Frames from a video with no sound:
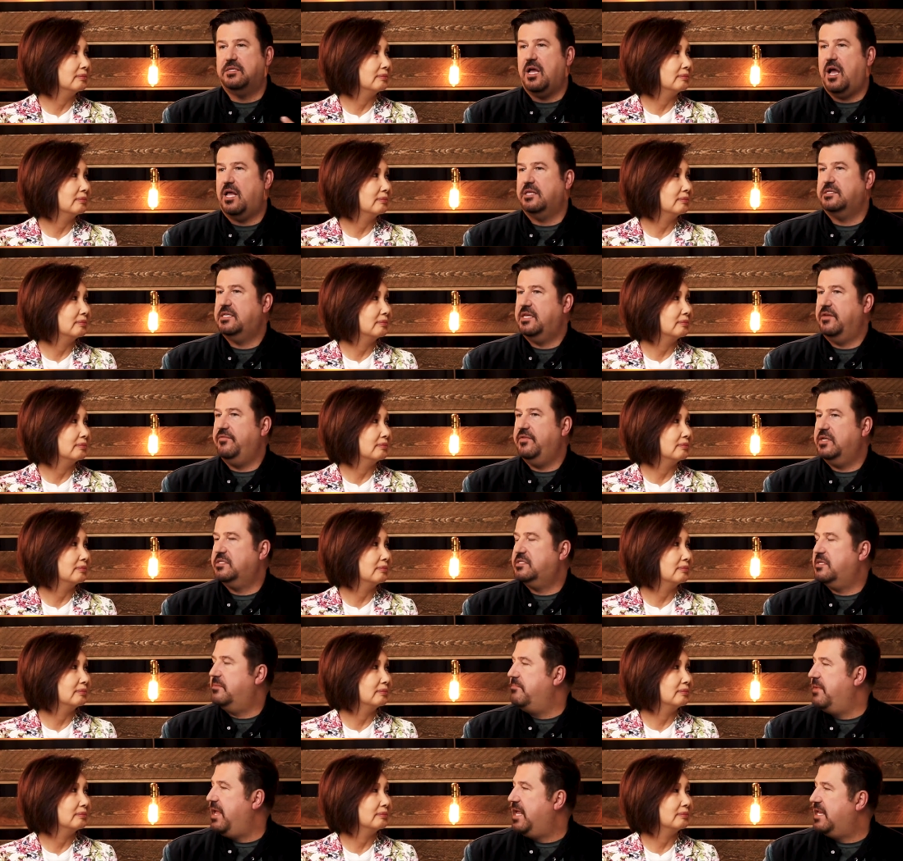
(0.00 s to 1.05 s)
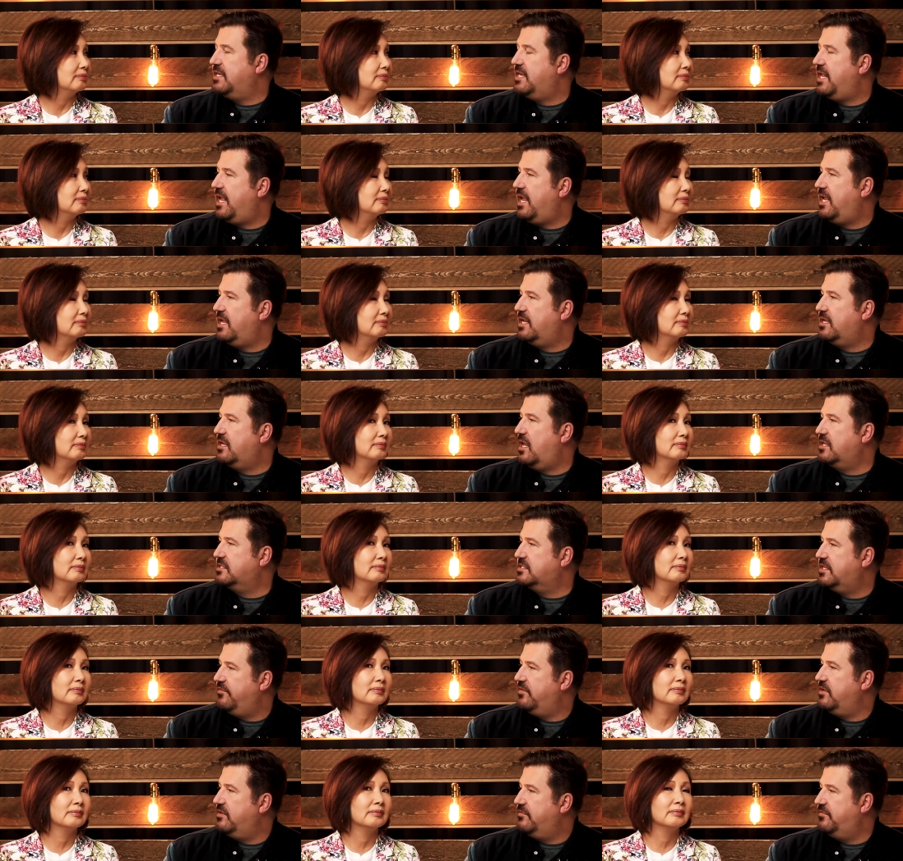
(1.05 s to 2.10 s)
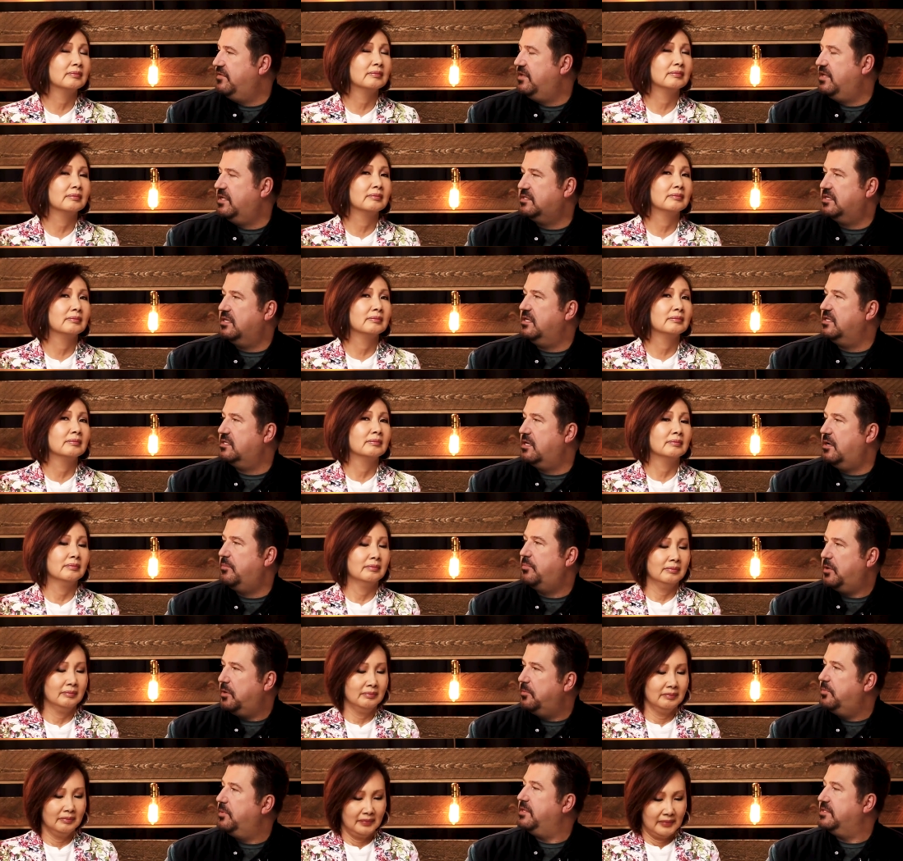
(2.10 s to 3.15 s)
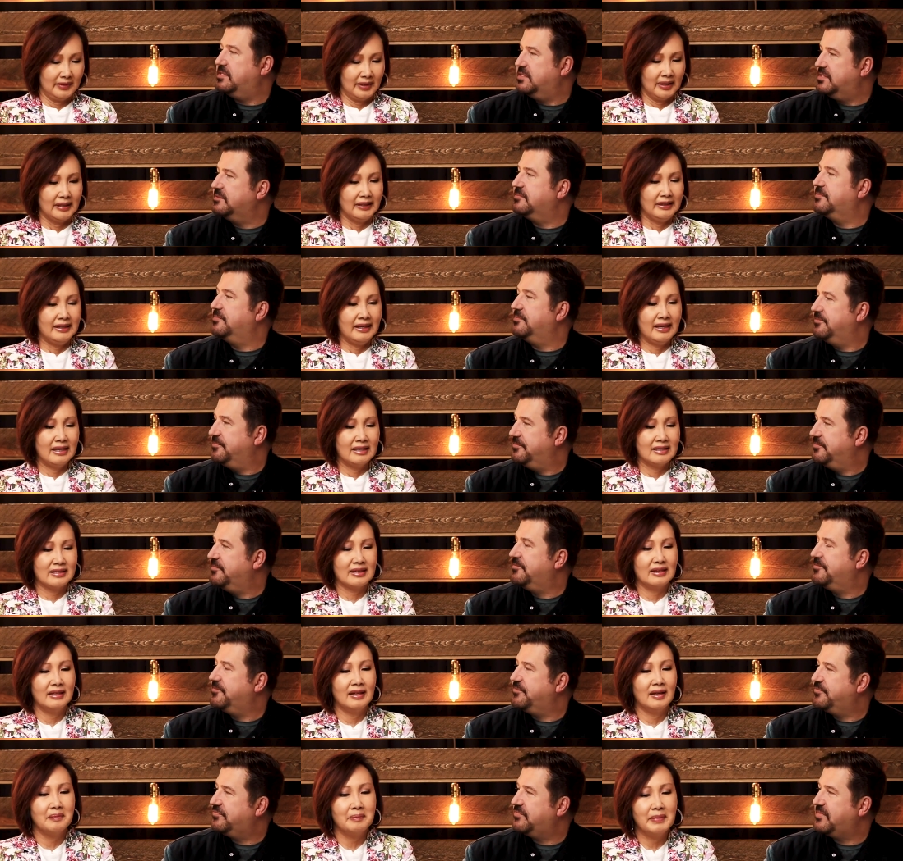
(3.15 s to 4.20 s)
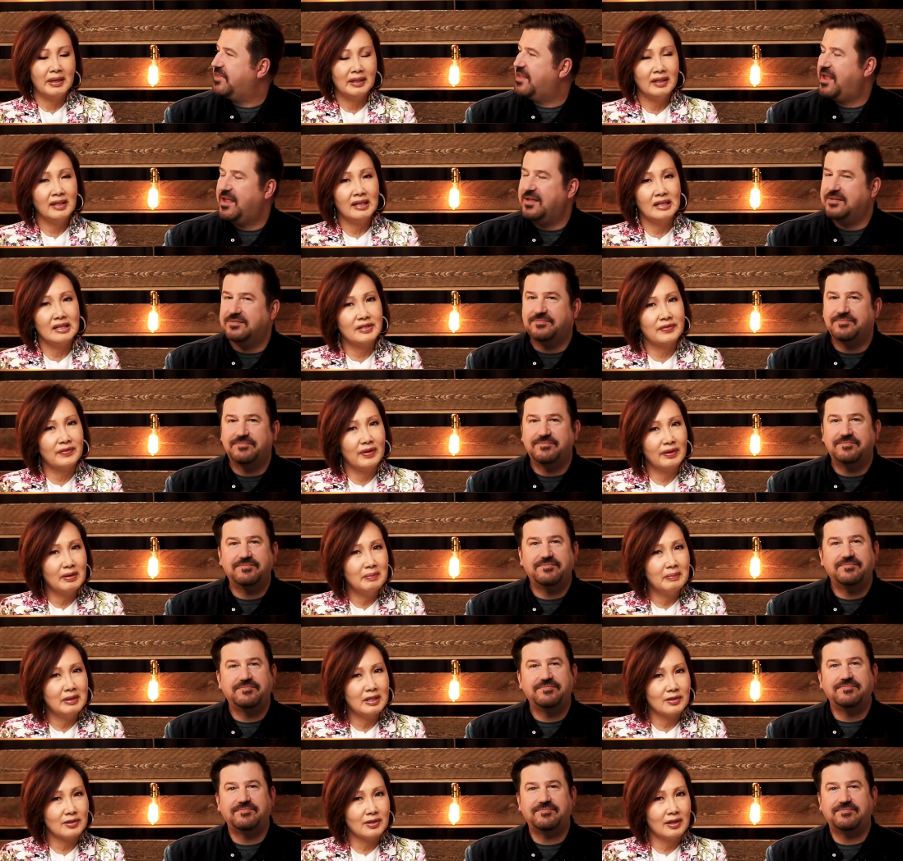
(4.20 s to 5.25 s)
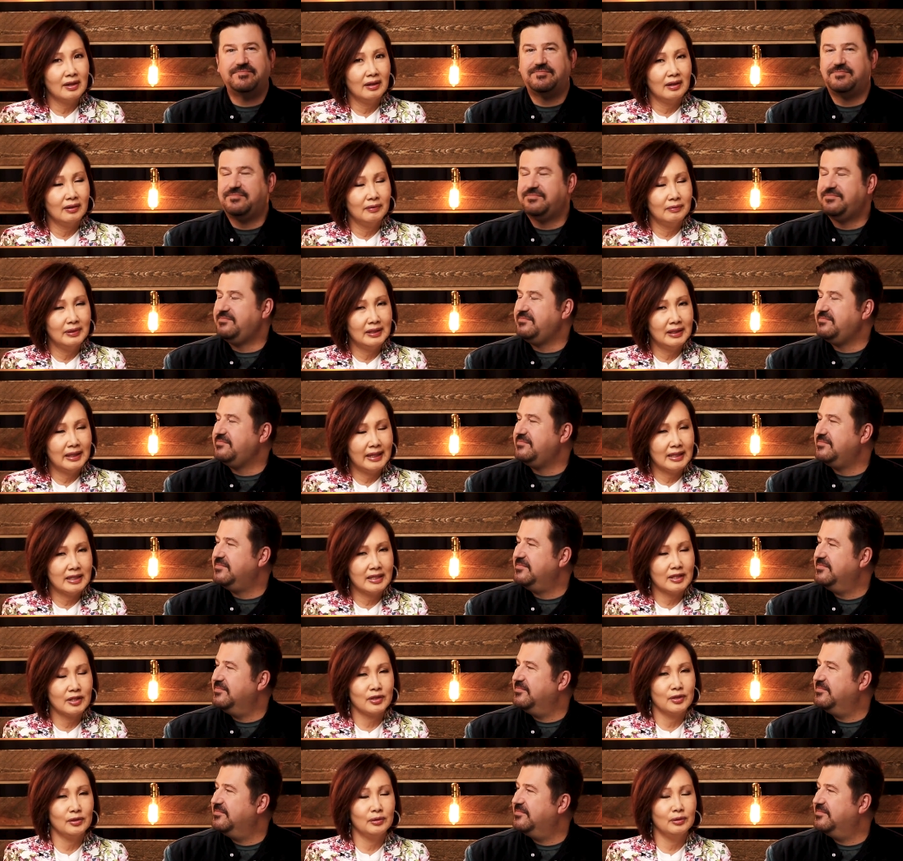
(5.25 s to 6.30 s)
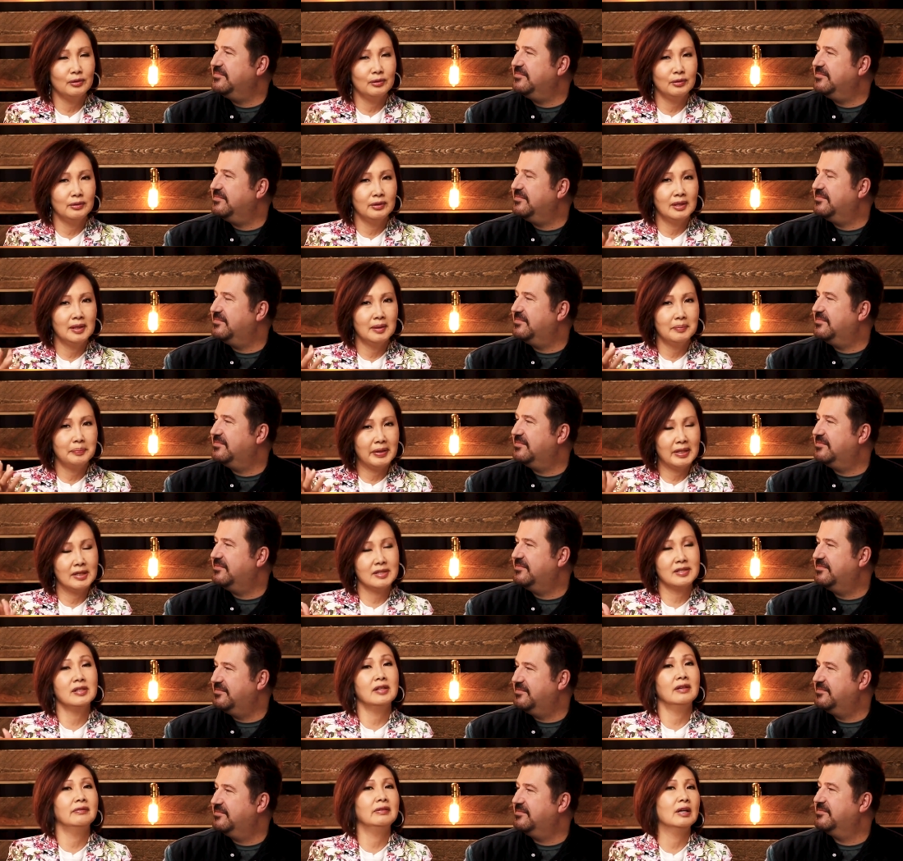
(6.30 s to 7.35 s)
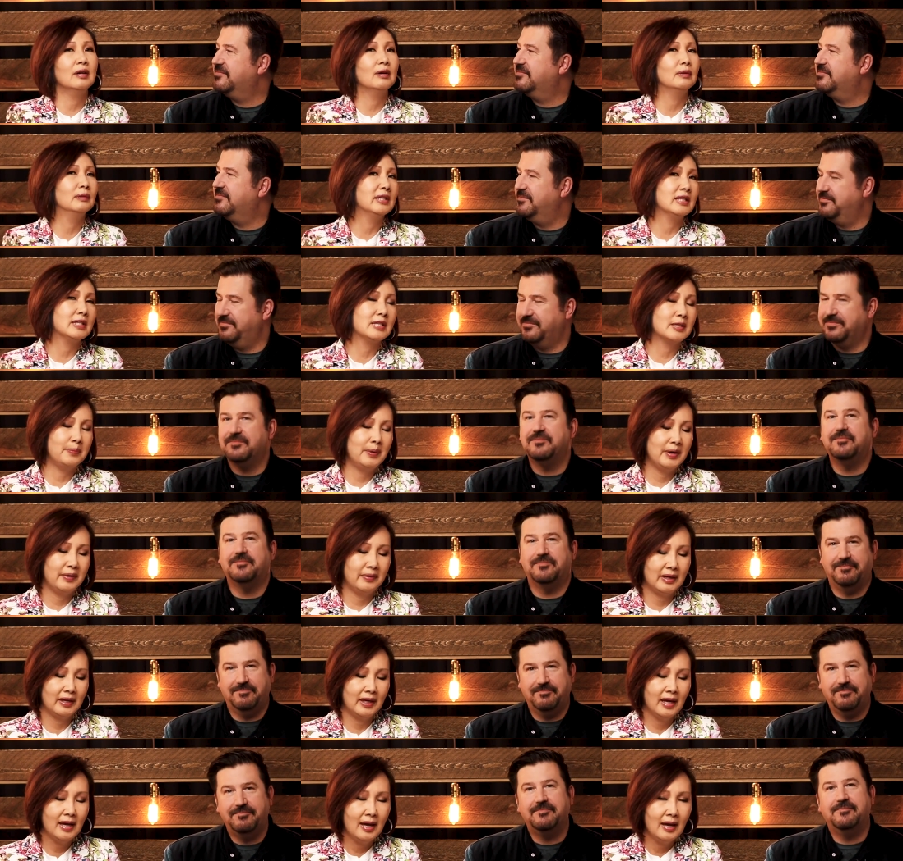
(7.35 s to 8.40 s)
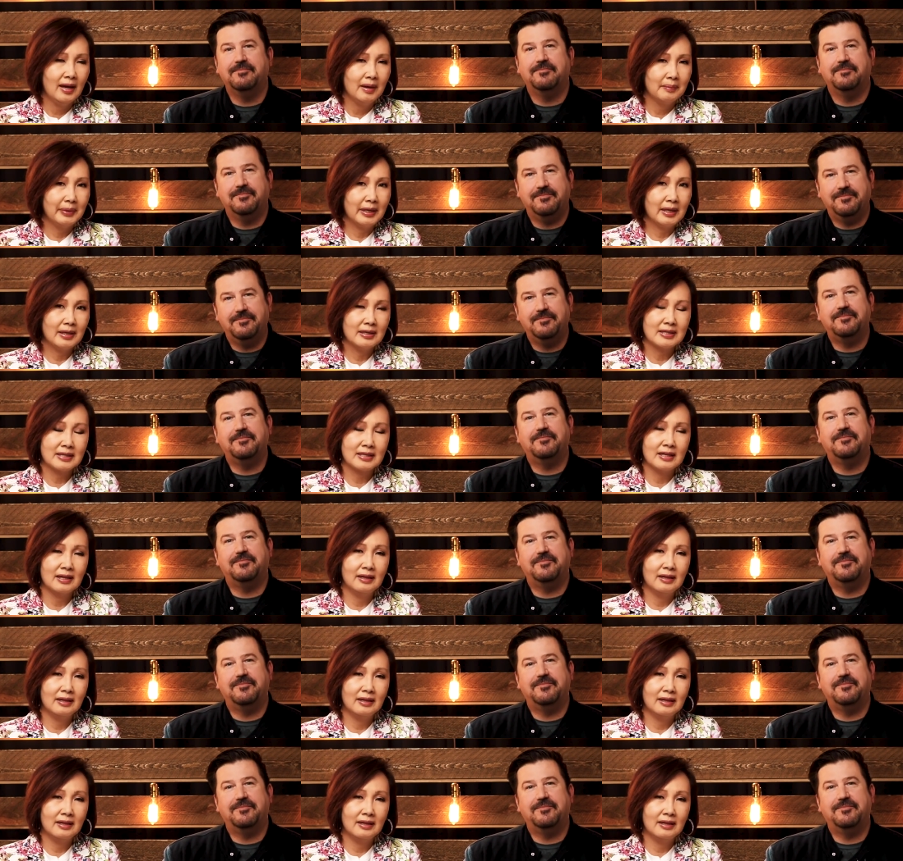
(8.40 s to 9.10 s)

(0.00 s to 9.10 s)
Speaker 1: God's given us a mandate and God's given us, a purpose.
Speaker 2: Yes, and that mandate is very much uh, related to the person of the Holy Spirit because